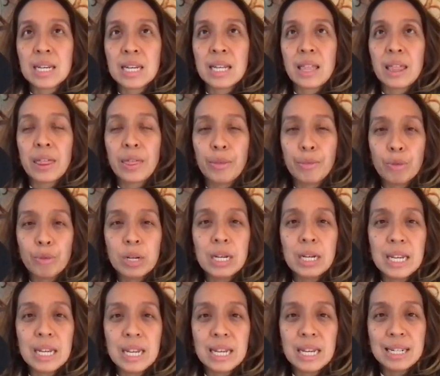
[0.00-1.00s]

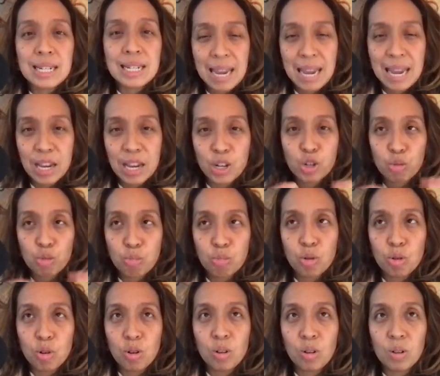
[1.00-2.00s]
3D
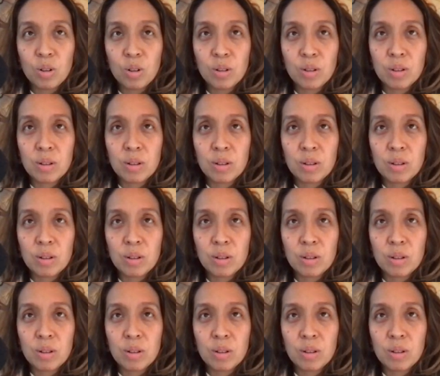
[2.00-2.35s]
tangible